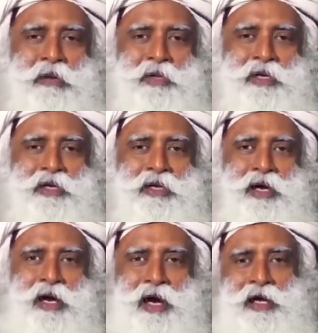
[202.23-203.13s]
memory
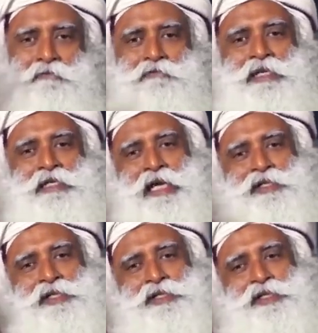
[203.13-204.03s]
and a
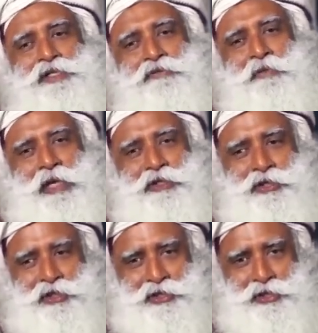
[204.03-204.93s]
fantastic sense of
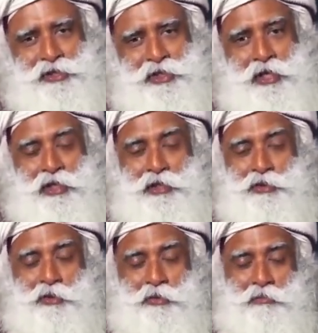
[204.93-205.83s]
imagination.
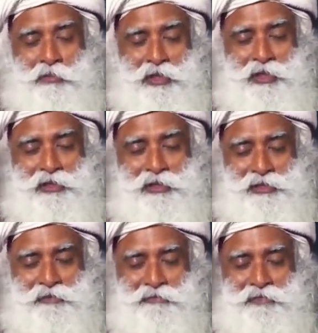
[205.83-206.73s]
It took
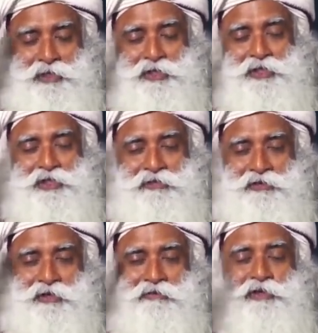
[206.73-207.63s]
millions of years
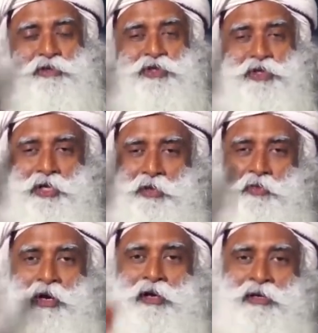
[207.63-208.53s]
of evolutionary
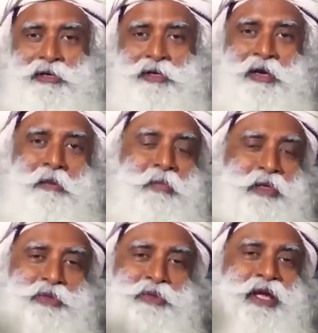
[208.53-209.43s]
work.
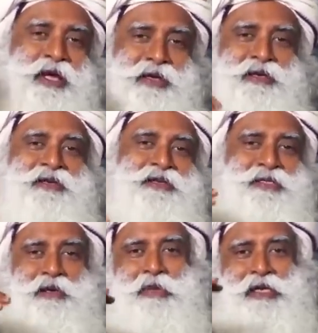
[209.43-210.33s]
But today,
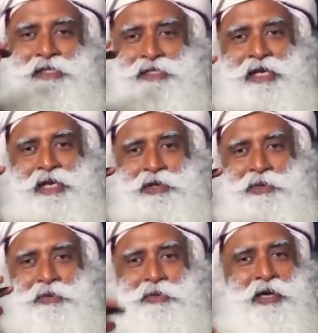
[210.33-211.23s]
somebody is telling
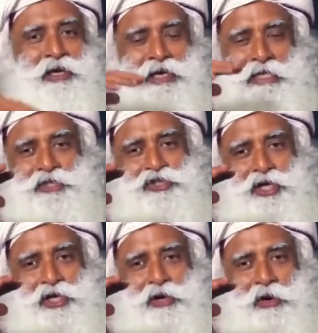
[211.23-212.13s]
you, let's
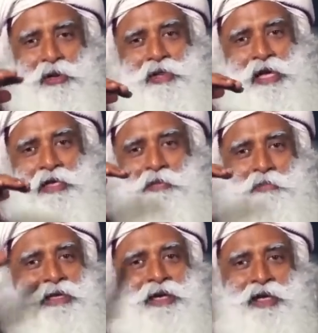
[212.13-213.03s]
junk all that
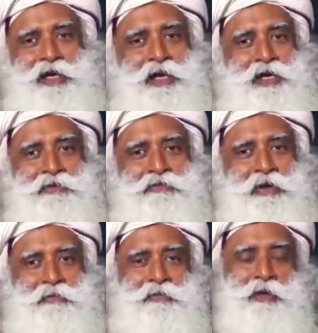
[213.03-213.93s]
and be like a
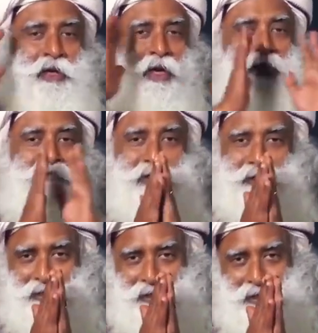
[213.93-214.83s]
earthworm. I have nothing